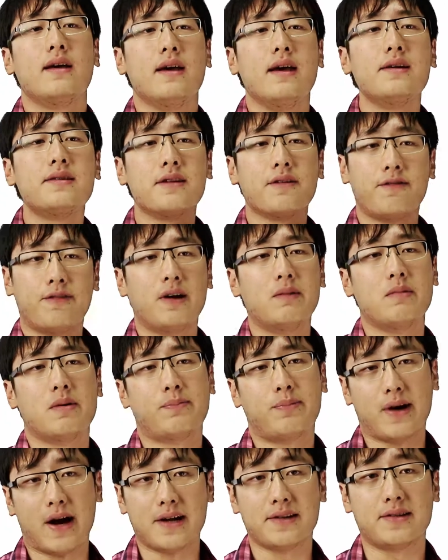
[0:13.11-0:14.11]
Is the firm a
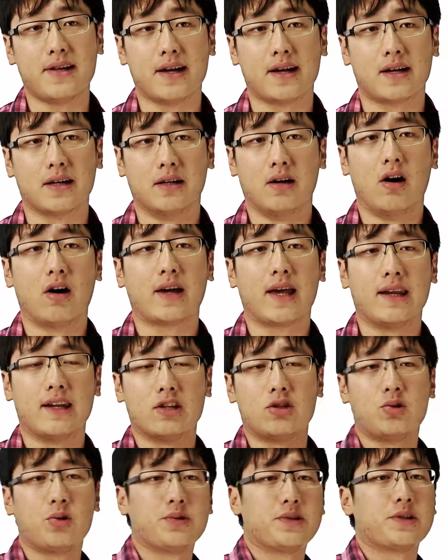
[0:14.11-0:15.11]
price taker or can
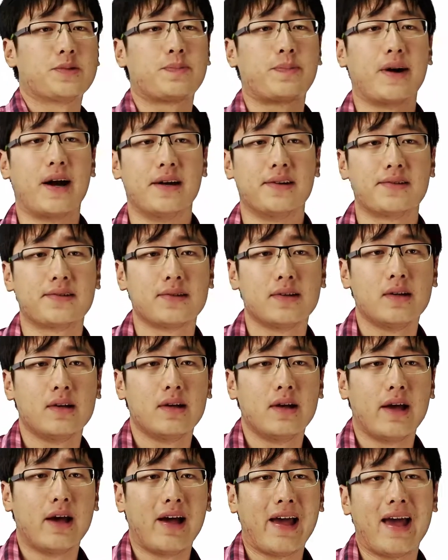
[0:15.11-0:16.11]
it choose its price?
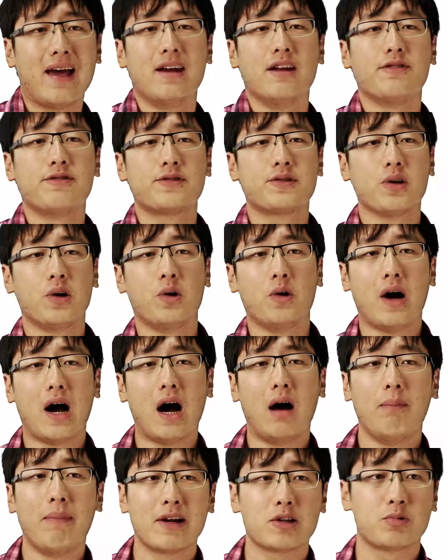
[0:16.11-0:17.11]
And if so,
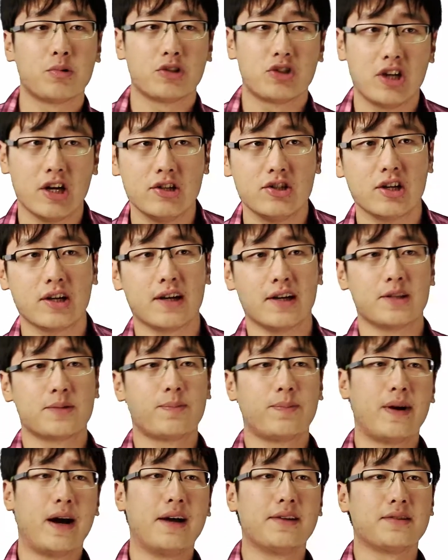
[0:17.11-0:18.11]
how much will changing its
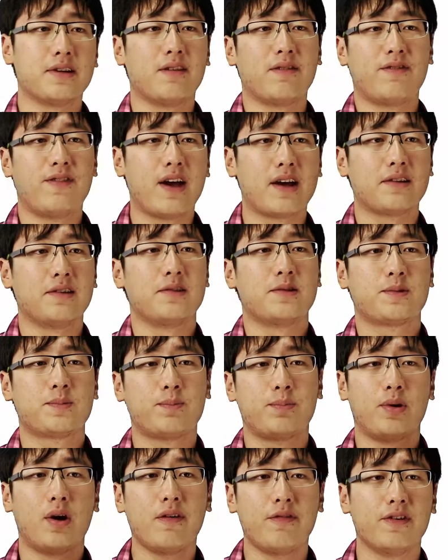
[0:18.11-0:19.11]
price affect its
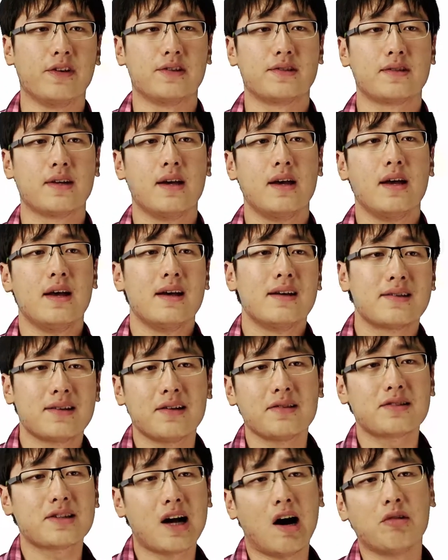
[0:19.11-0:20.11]
profits?
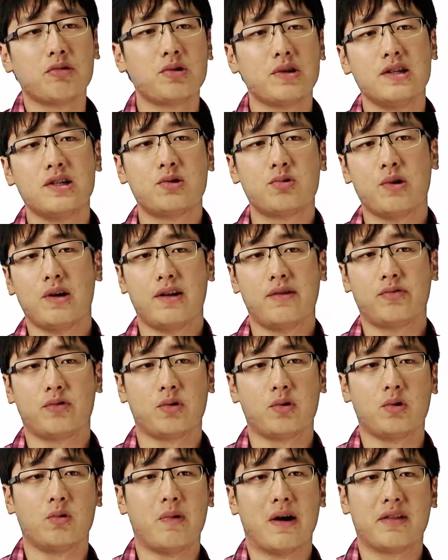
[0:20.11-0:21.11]
Sounds counterintuitive to
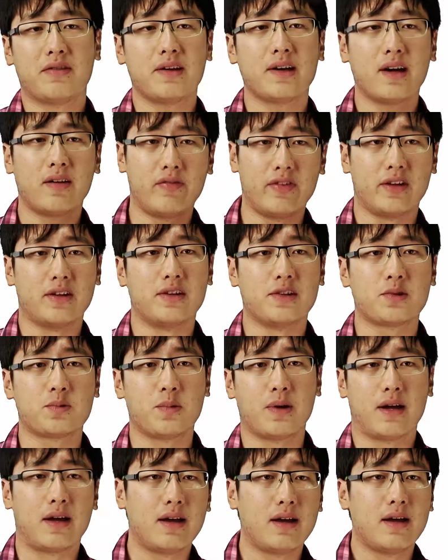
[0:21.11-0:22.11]
you, but think of it this
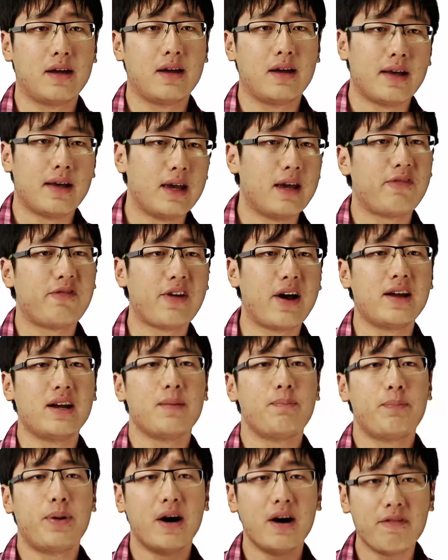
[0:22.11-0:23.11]
way. If you're in
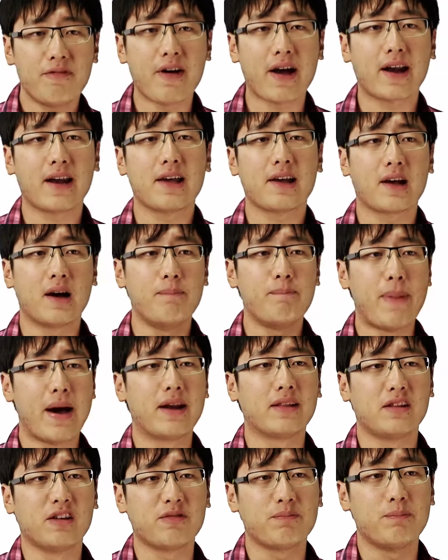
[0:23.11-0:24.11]
a perfectly
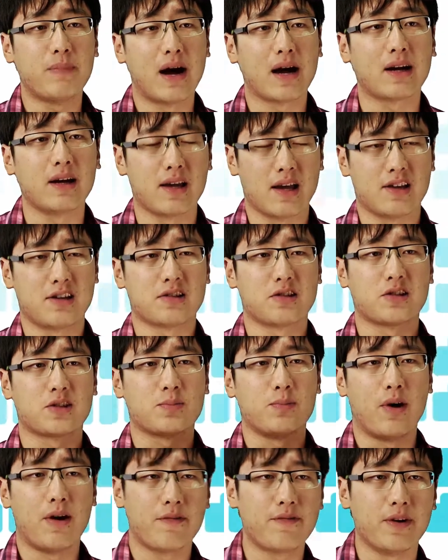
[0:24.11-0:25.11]
competitive market, you're just a
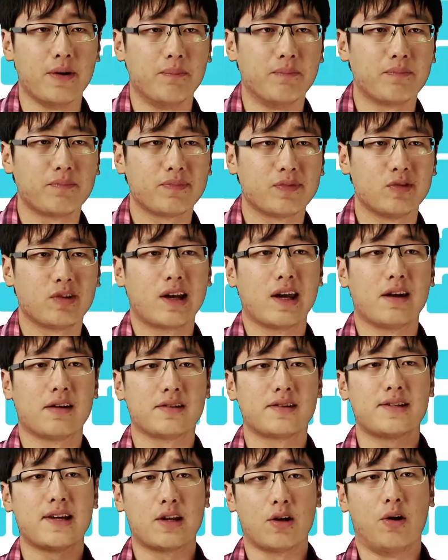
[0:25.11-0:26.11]
small firm. You cannot
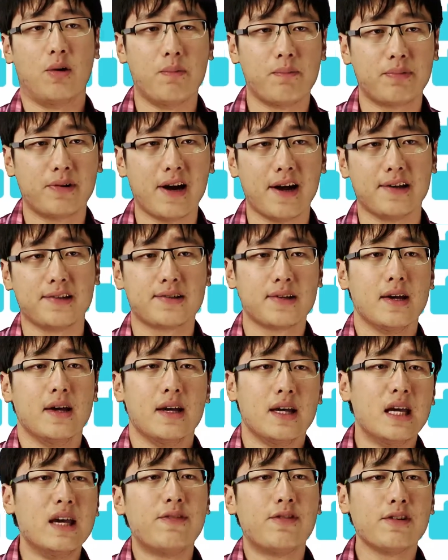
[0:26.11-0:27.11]
set your own price.
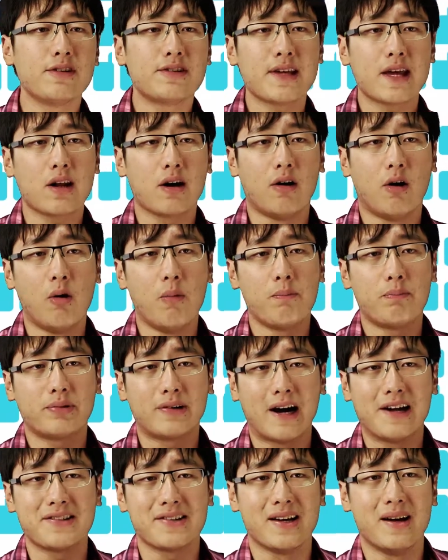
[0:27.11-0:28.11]
If you set your own
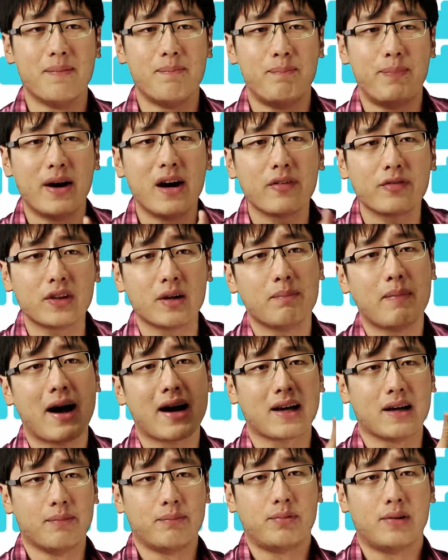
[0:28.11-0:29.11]
price above the
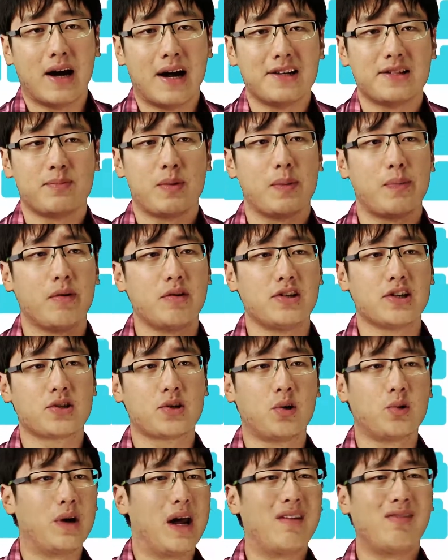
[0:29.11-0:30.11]
market price, people will just
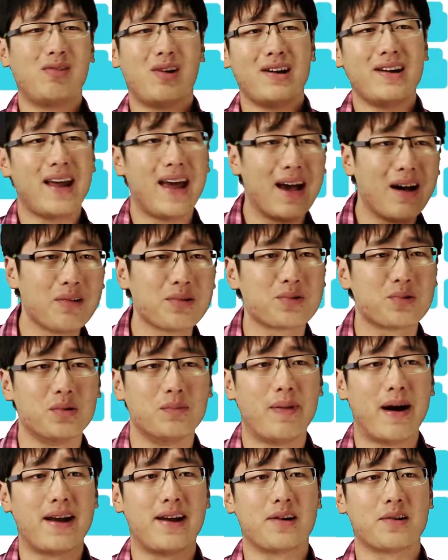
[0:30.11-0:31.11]
go to everyone else to
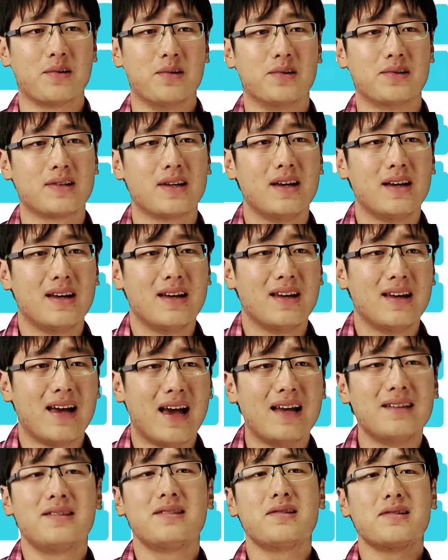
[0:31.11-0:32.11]
buy their goods.
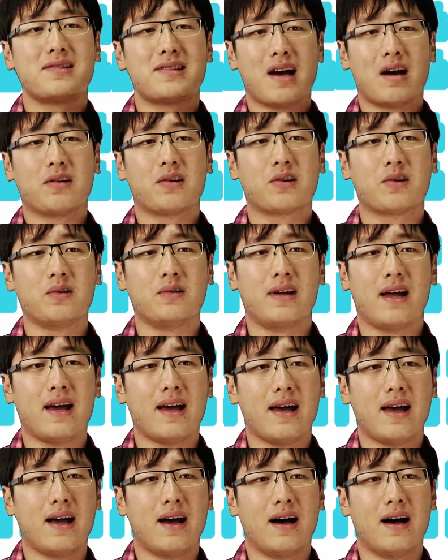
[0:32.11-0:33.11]
And since you sell the good,
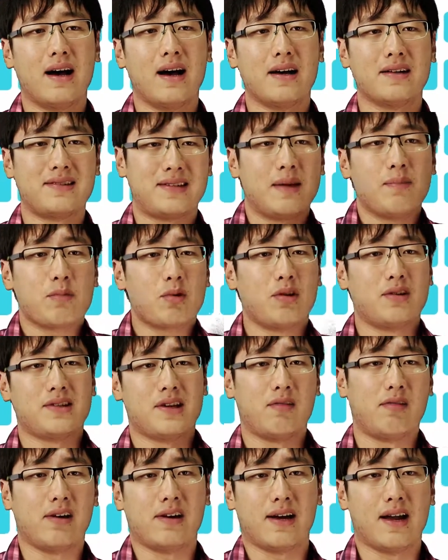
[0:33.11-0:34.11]
uh, same goods as
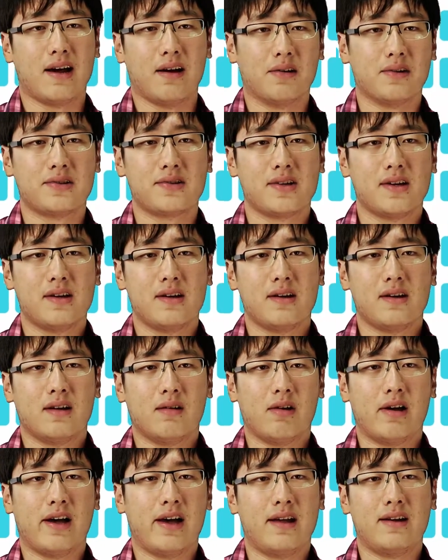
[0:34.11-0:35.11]
everyone else,
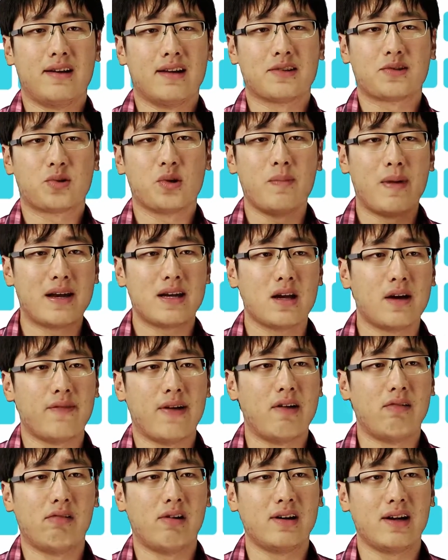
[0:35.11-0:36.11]
uh, and there's so many of
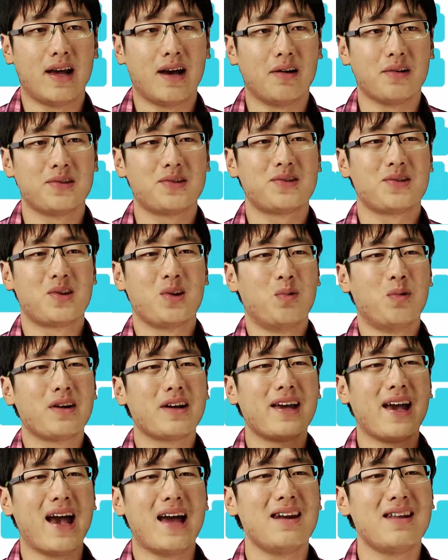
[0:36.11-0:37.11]
everyone else, you
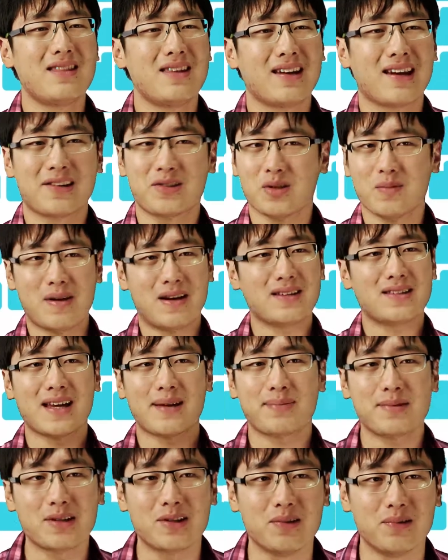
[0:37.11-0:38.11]
won't get anything. There's so many
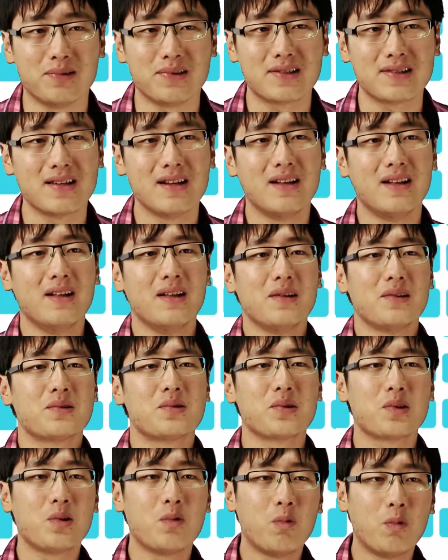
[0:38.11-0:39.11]
substitutes.
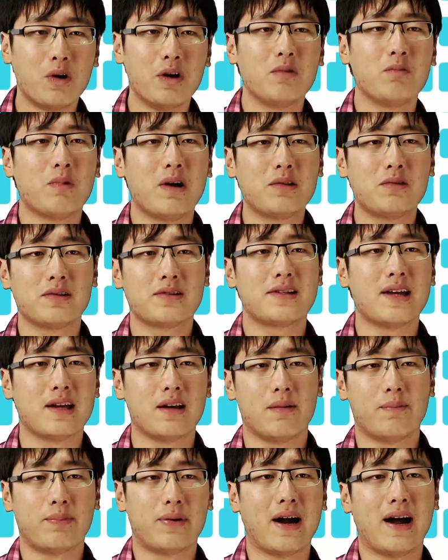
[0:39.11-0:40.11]
So you won't want to set
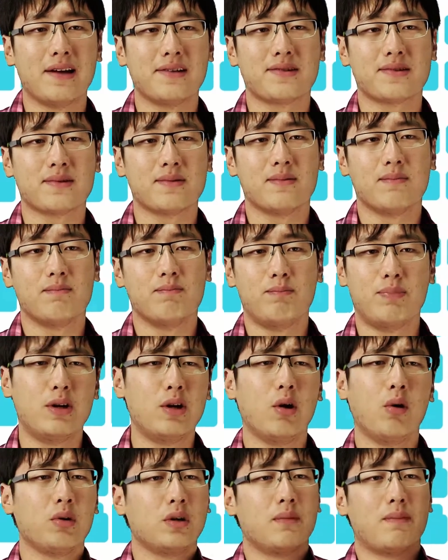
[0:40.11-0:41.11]
your price
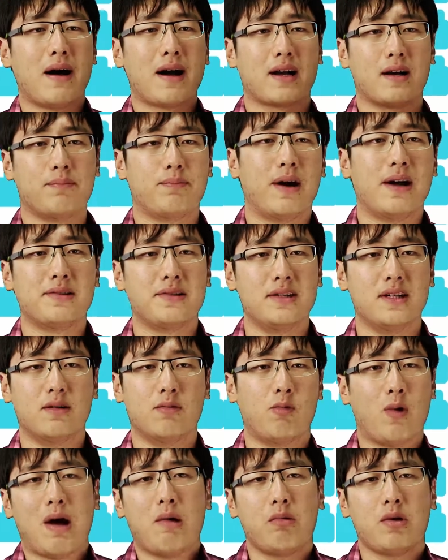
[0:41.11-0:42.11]
below the market price either.
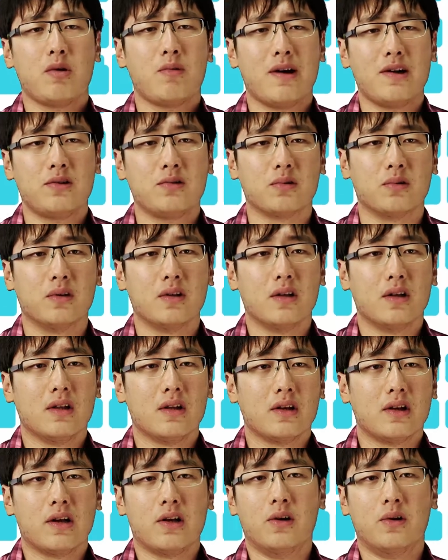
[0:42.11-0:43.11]
Why would you want to?
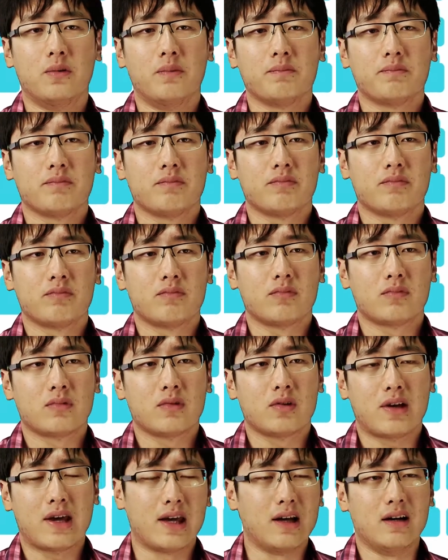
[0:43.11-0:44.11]
You know,
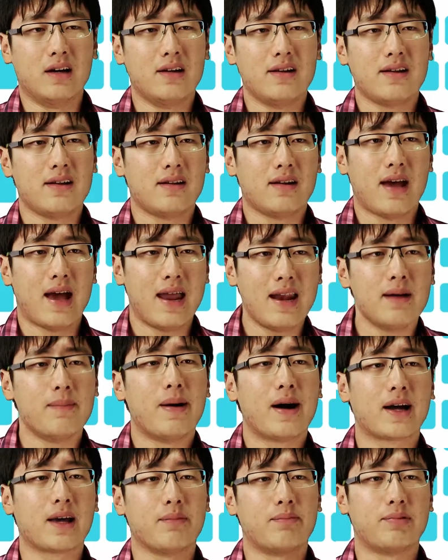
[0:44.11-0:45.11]
you can earn it at the
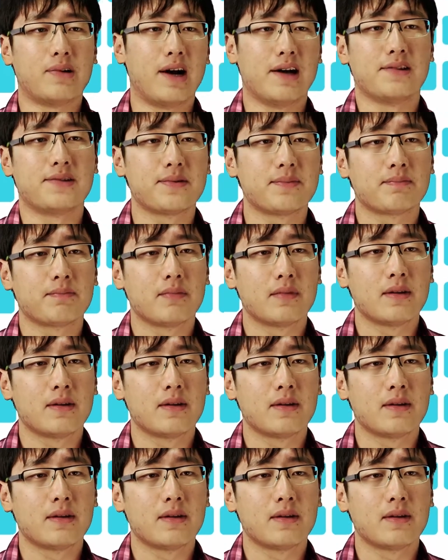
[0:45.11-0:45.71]
market price.